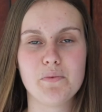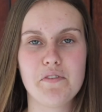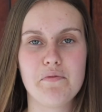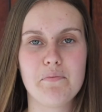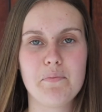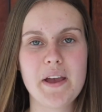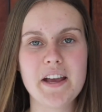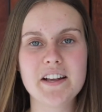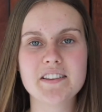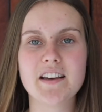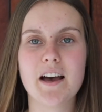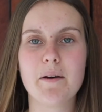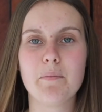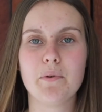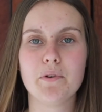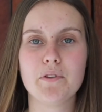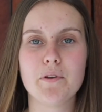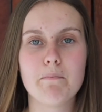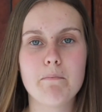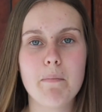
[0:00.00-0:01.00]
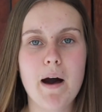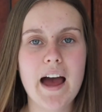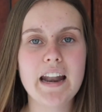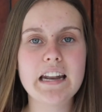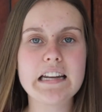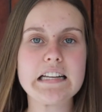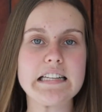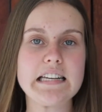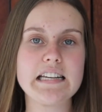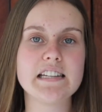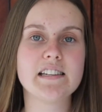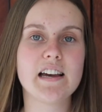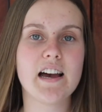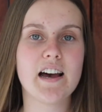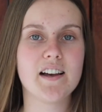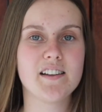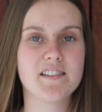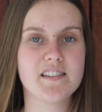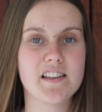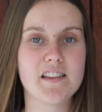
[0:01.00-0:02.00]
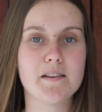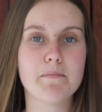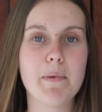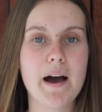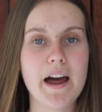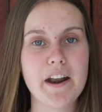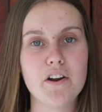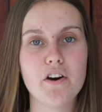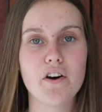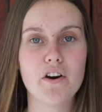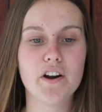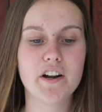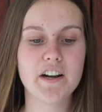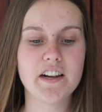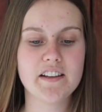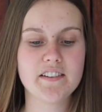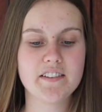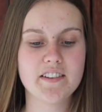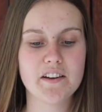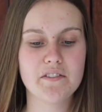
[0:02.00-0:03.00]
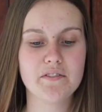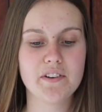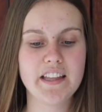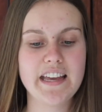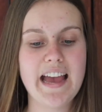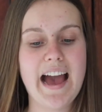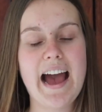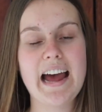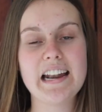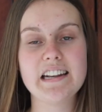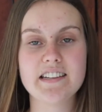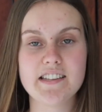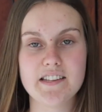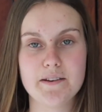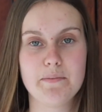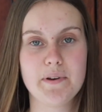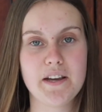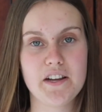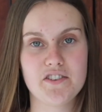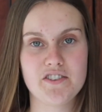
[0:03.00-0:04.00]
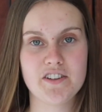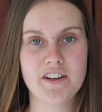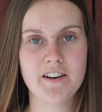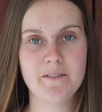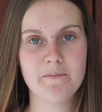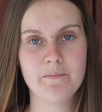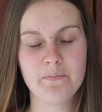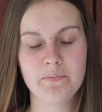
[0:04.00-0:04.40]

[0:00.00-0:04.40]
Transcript: we've picked up all the minor details and the minorities that really add to the picture.